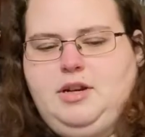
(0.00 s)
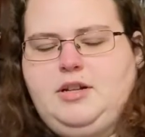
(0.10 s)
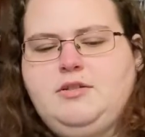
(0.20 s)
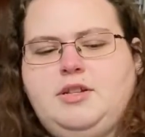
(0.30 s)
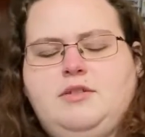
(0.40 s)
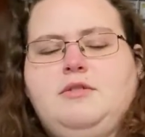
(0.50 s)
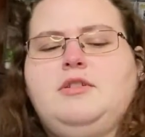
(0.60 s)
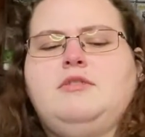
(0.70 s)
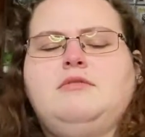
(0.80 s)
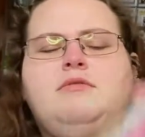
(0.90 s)
I know they do
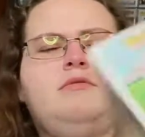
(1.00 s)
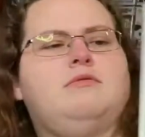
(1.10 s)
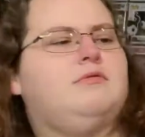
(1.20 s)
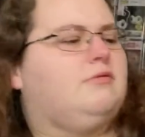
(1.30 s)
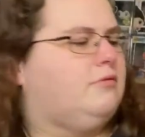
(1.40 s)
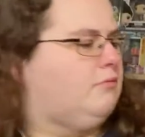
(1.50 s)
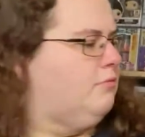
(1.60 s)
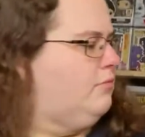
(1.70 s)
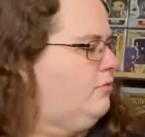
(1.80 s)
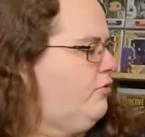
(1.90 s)
in
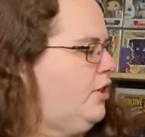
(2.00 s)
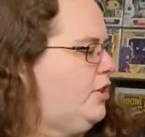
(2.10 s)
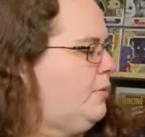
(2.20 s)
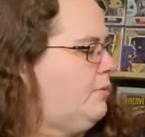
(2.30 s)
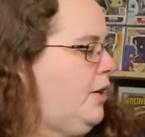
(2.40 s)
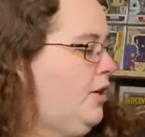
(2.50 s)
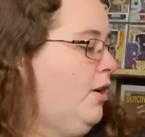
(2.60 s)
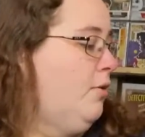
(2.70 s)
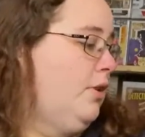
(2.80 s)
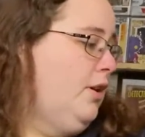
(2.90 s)
Friendship is Met.
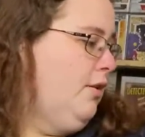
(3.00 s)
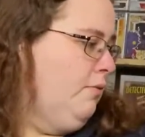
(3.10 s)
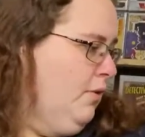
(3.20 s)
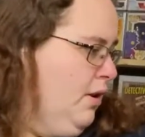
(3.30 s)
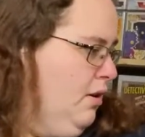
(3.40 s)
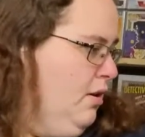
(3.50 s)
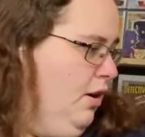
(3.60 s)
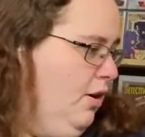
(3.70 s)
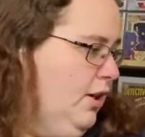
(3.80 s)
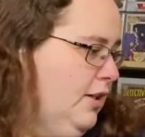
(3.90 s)
No, they don't.
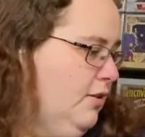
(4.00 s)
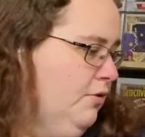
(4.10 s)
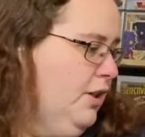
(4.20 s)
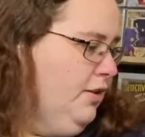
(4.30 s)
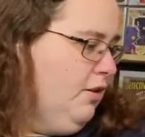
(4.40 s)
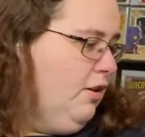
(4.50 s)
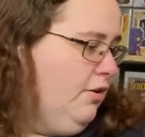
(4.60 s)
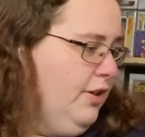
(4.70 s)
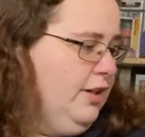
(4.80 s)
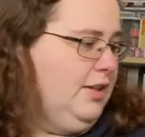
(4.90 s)
Okay, so these are
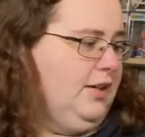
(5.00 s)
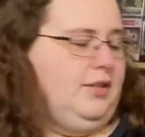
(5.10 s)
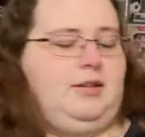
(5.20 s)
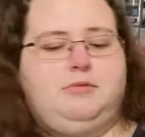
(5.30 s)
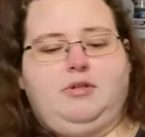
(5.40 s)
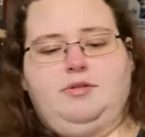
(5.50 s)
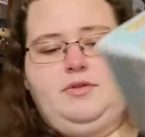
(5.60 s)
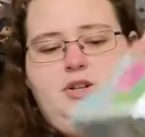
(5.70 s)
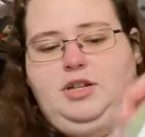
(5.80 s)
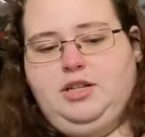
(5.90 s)
all the exact same sculpts
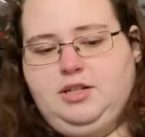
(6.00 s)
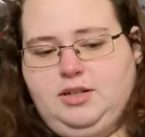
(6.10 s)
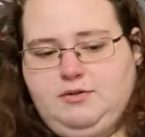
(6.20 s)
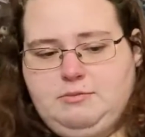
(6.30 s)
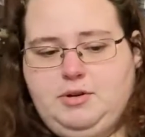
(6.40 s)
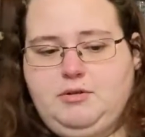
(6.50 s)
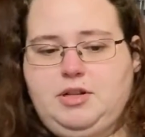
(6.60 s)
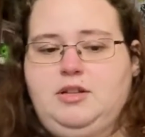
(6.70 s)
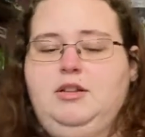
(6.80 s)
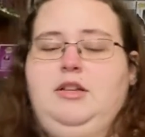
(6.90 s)
for each and every
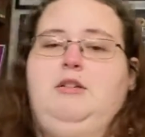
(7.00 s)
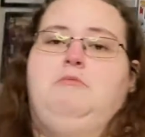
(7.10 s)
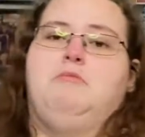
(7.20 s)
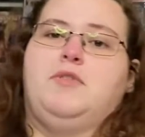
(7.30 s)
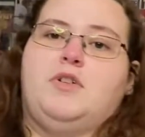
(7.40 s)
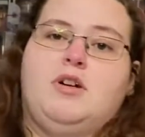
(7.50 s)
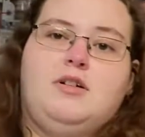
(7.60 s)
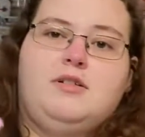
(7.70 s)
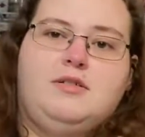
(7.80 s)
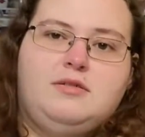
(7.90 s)
pony, but they're
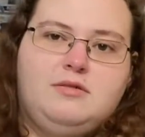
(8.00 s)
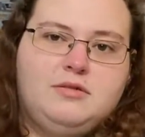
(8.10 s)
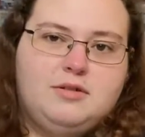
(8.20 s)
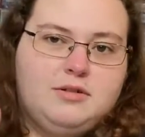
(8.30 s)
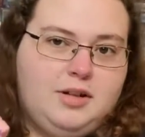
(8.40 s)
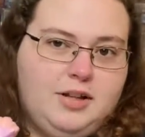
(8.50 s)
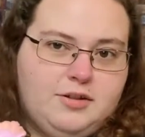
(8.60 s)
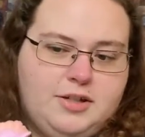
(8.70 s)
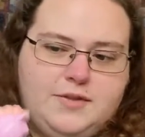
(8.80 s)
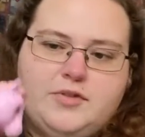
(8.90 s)
all
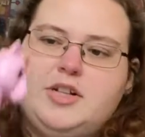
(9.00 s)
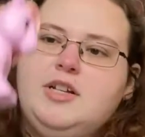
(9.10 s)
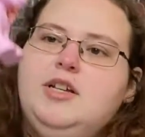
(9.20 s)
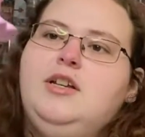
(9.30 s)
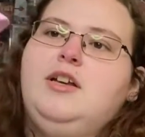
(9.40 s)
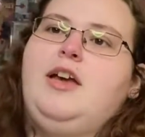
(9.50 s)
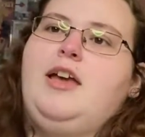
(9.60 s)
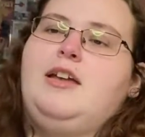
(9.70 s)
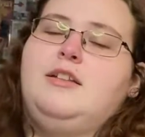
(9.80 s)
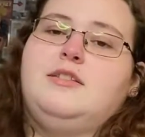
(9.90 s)
color different
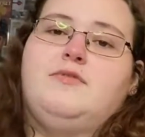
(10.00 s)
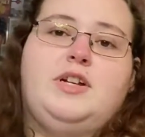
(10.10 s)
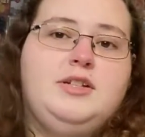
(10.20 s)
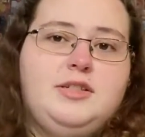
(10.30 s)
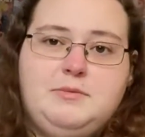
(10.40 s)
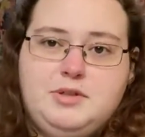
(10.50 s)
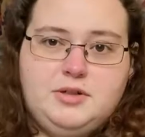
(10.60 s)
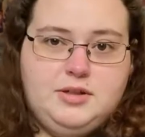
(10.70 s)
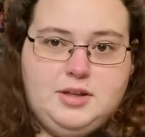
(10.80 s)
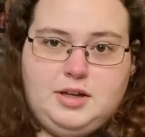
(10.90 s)
and it's very
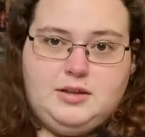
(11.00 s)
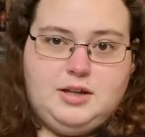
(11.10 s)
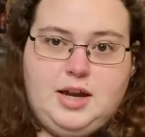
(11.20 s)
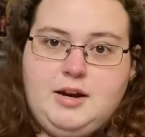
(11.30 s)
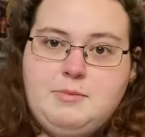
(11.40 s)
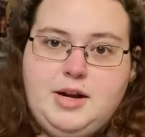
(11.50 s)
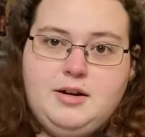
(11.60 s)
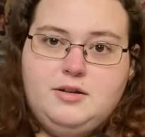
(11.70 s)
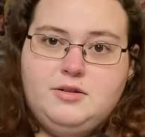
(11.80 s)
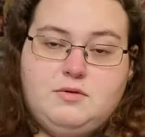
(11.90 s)
similar to like the Care
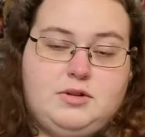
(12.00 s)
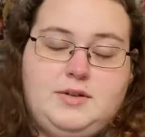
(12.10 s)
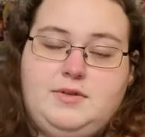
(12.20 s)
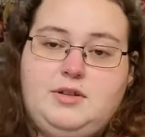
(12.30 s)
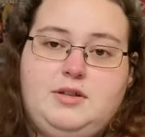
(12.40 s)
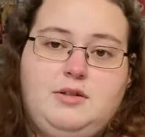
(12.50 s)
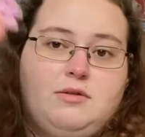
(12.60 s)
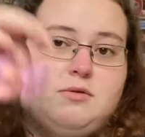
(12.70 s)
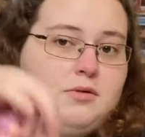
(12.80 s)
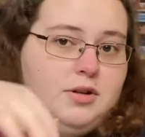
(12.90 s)
Bears or even the
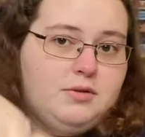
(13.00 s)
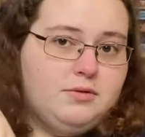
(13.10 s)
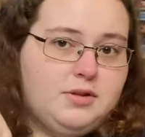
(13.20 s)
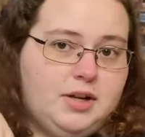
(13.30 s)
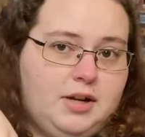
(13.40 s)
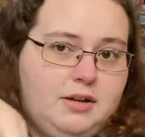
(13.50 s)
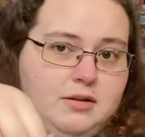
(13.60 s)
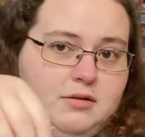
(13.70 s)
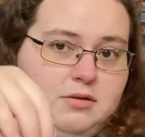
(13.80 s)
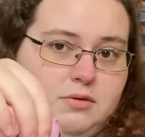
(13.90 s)
Unicornos that
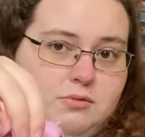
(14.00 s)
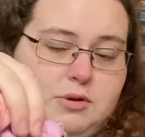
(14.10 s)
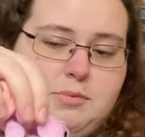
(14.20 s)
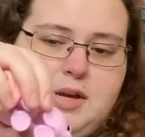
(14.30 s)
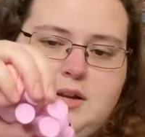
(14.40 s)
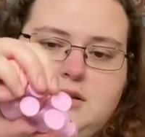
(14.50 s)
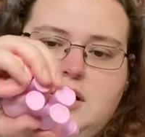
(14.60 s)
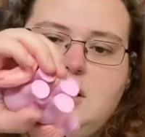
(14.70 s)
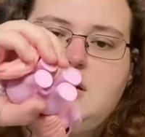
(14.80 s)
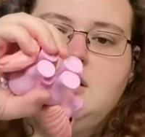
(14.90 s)
I repaint a
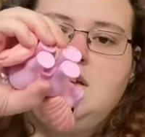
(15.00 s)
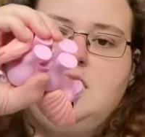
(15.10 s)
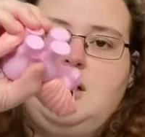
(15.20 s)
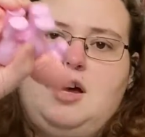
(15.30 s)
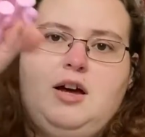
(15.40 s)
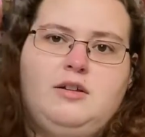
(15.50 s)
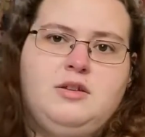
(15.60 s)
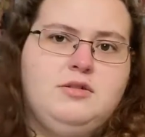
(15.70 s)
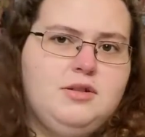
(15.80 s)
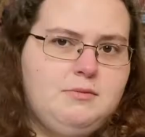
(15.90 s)
lot. Uh,
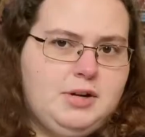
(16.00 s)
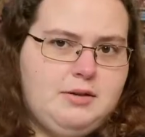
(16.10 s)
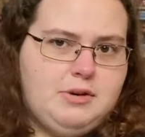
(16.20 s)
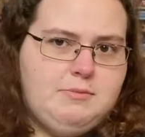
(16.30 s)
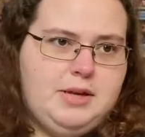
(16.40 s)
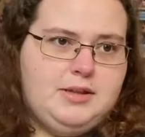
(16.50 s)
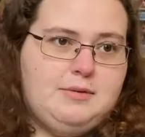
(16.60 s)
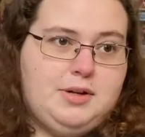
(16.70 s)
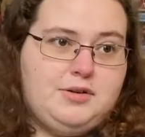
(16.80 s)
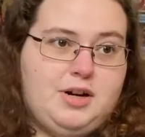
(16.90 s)
usually when I repaint
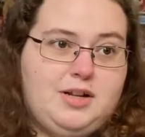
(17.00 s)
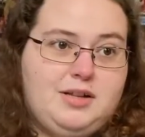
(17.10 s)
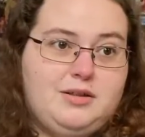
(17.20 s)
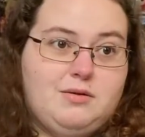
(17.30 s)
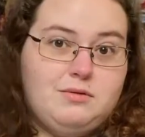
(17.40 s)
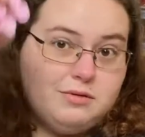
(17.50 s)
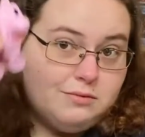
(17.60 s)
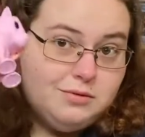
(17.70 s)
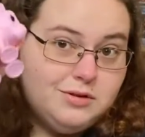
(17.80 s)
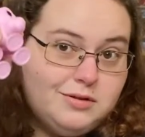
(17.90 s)
them, I try to get the
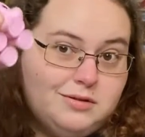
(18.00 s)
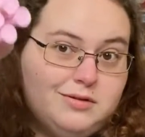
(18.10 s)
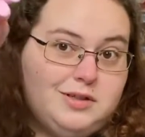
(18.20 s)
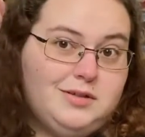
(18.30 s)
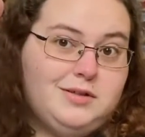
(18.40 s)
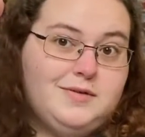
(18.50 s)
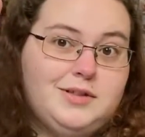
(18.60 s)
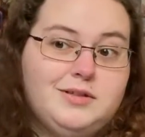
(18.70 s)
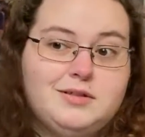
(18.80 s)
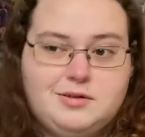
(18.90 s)
older ones because they don't have a
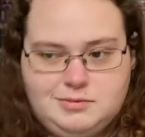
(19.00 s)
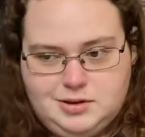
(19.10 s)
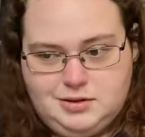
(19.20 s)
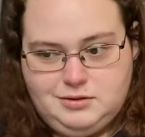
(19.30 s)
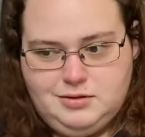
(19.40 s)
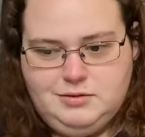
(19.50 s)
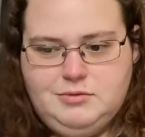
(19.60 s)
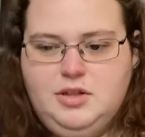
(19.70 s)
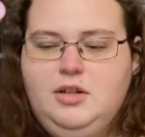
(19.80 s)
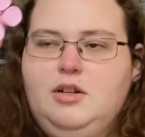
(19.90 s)
lot of sculpting to
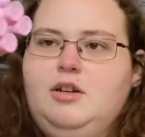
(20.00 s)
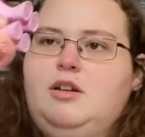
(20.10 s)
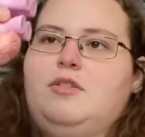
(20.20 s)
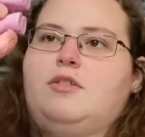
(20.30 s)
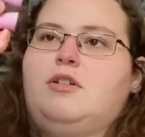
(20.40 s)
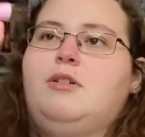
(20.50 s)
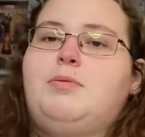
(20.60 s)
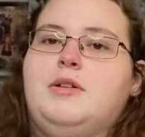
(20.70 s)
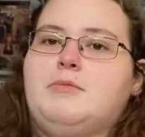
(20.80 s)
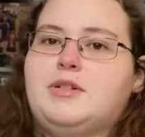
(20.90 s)
them. And they're all
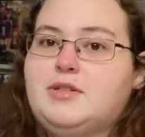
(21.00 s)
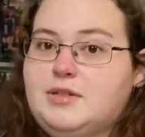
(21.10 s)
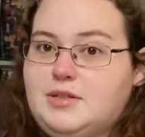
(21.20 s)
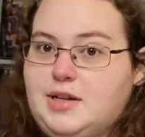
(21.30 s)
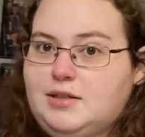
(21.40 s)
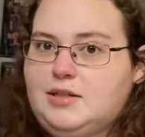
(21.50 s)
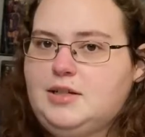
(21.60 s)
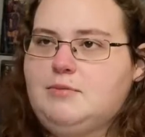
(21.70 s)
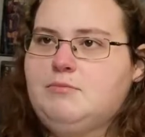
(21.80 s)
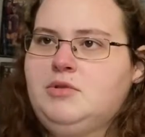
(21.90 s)
pretty much the exact
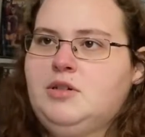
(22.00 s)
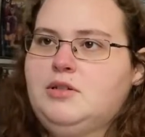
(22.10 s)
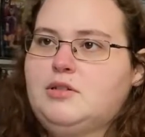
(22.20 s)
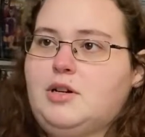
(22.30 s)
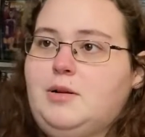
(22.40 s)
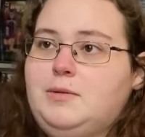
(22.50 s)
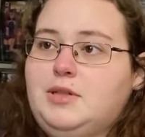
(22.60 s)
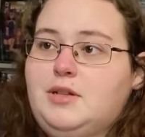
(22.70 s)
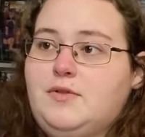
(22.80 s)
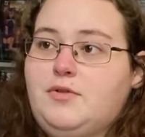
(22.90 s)
same sculpt
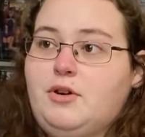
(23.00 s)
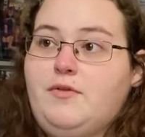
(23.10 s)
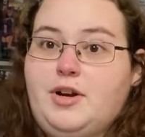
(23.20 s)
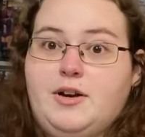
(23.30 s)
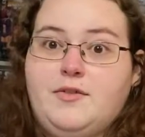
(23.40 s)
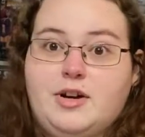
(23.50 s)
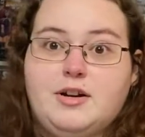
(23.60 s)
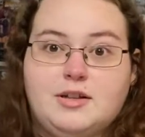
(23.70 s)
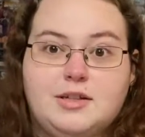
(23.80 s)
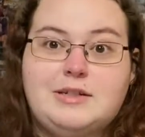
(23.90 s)
and therefore very,
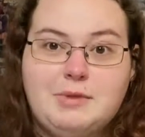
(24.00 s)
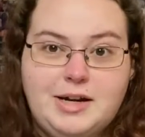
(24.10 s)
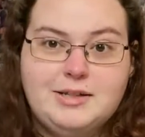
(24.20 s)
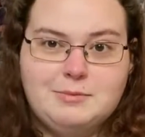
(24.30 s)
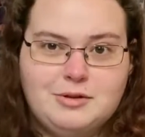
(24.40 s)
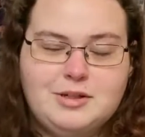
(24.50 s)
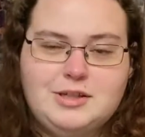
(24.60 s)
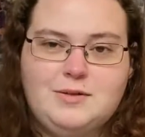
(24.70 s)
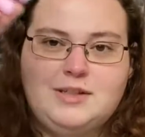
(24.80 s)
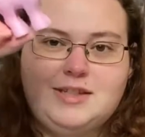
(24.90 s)
very customizable
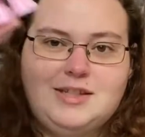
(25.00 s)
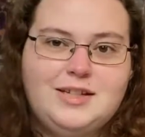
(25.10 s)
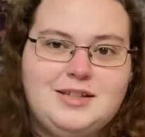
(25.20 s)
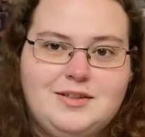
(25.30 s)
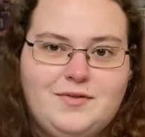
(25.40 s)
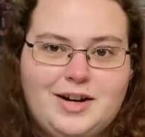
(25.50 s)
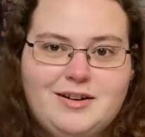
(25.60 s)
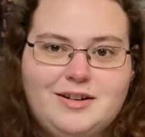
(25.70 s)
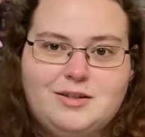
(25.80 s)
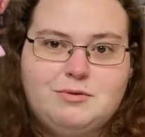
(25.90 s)
because you can see the
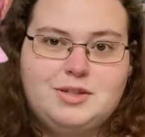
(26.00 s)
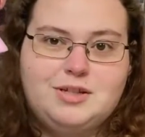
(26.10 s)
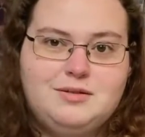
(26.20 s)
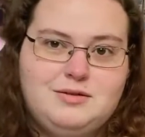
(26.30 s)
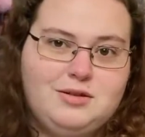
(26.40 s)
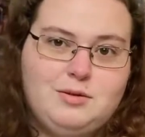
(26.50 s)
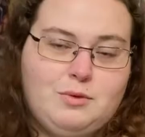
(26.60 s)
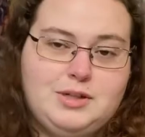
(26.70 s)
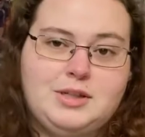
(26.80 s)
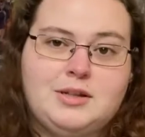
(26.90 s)
variance within just the
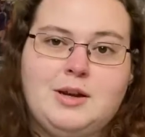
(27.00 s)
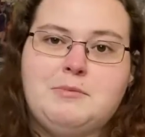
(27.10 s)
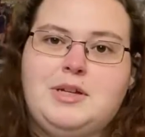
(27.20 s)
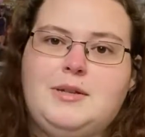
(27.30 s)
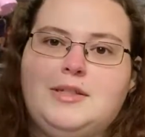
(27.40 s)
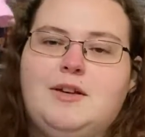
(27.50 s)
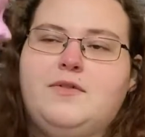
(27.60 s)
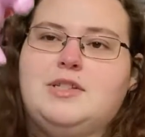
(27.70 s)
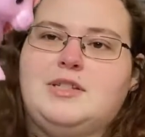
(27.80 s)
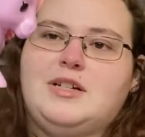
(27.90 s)
ones that the company
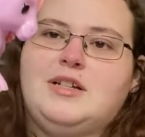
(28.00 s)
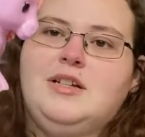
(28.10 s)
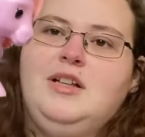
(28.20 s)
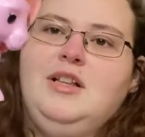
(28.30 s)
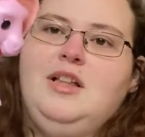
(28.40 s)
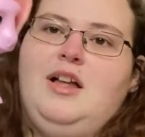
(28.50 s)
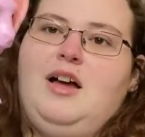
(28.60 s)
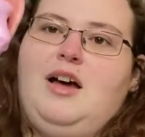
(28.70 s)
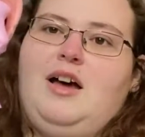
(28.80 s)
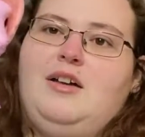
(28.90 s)
itself has done.
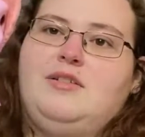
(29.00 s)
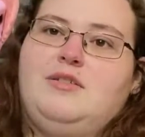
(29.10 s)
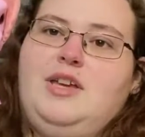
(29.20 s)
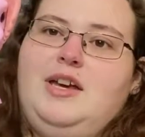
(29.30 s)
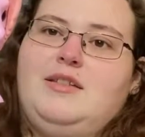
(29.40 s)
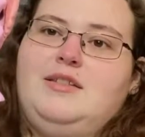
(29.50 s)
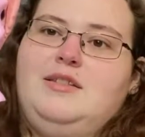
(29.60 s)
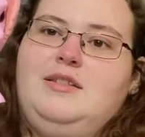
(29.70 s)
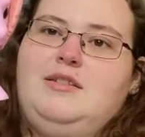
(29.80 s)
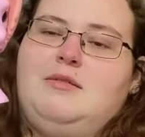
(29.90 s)
Uh, so yeah,
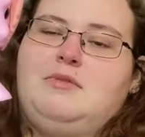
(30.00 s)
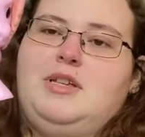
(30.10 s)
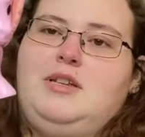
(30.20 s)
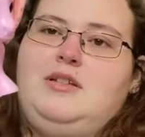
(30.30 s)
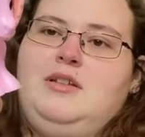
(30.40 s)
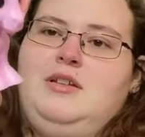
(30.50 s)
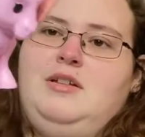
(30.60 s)
this is something